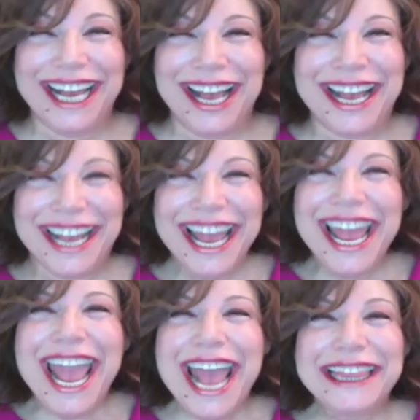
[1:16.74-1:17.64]

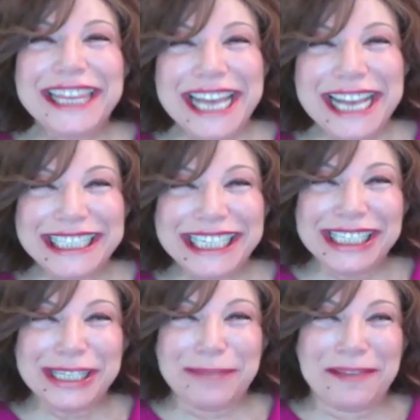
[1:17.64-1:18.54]
at the
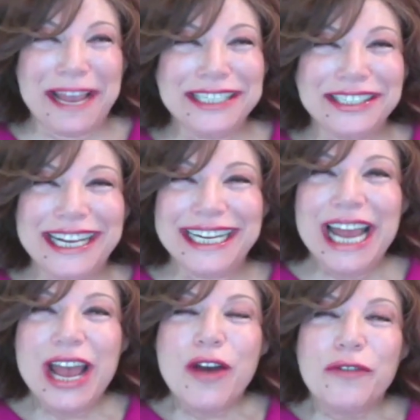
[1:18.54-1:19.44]

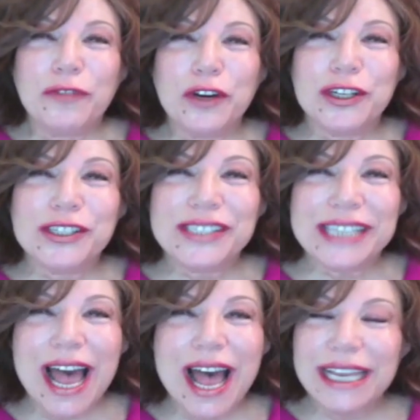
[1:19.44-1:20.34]
anticipation.
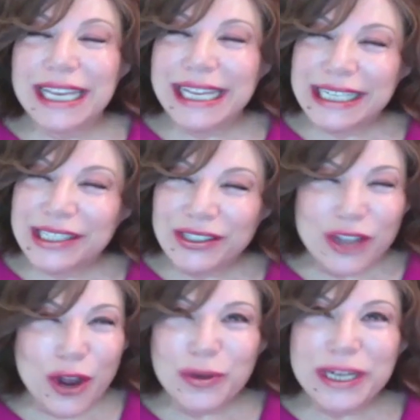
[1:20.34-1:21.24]
First, uh, it is
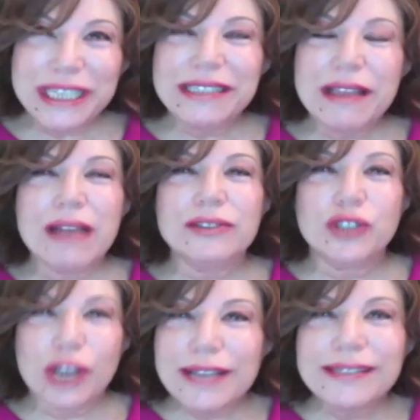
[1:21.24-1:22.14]
no, it is not
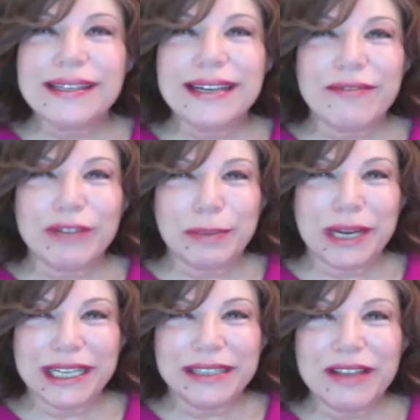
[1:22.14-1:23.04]
just that
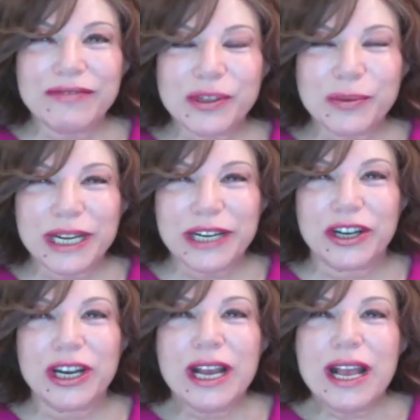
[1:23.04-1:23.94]
everybody loves a
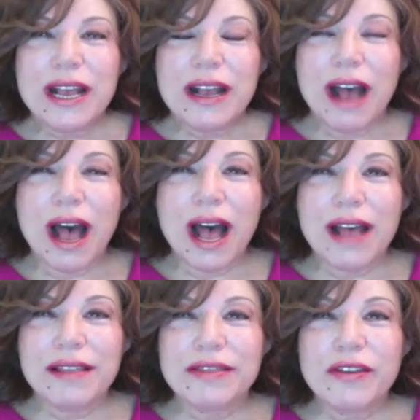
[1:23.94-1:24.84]
winner.
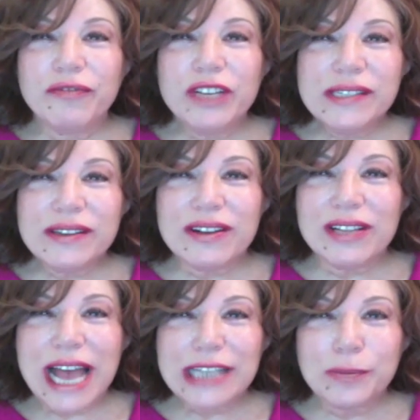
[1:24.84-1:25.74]
Uh, the
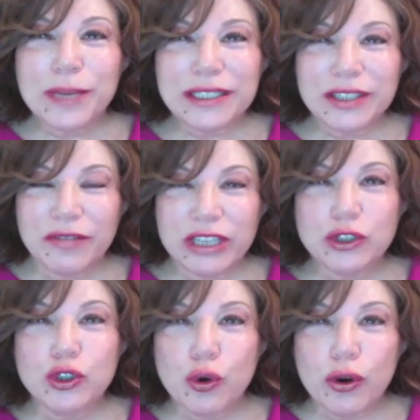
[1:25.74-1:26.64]
physical aspect of
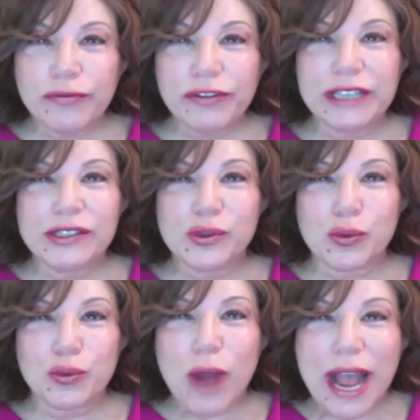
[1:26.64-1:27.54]
endorphins
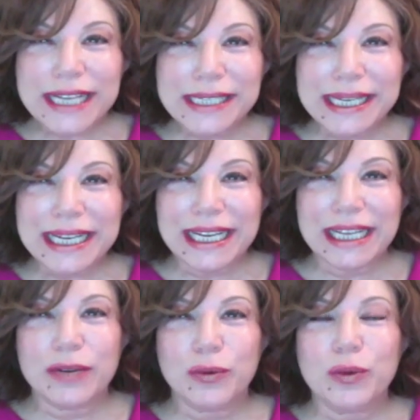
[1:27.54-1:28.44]

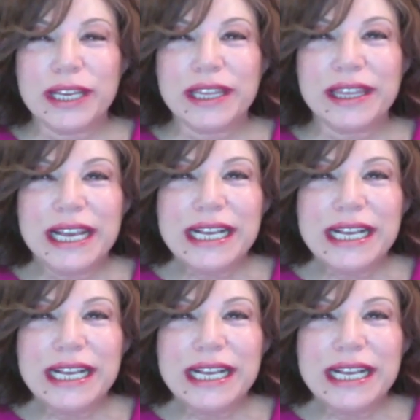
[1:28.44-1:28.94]
rising with